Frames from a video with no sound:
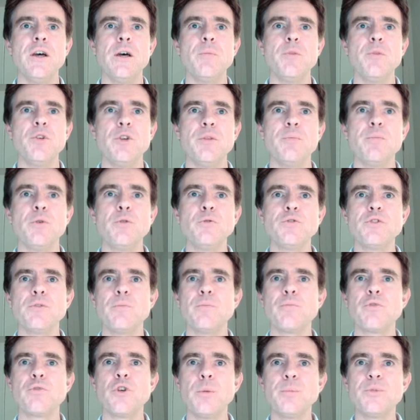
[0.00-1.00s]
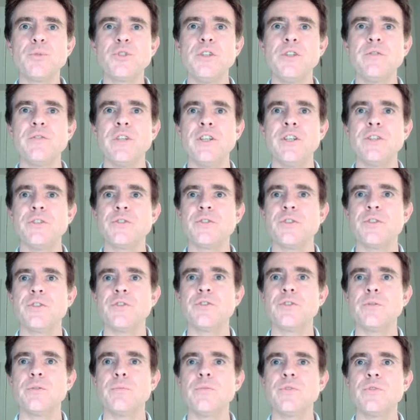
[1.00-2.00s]
an important property of linear
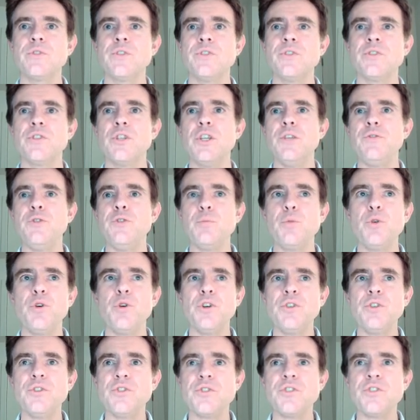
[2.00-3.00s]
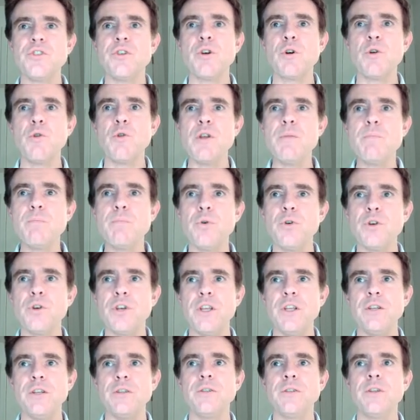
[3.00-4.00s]
systems is that if you put a zero input
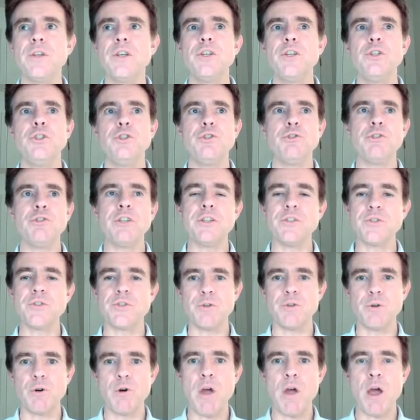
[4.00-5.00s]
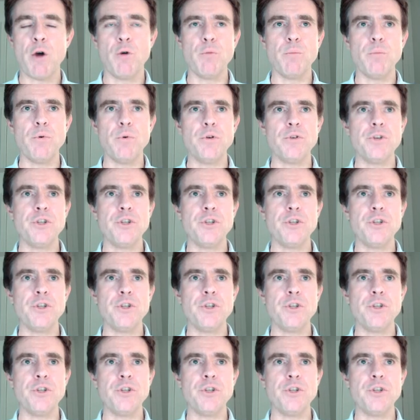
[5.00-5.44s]
in, you should get a zero output.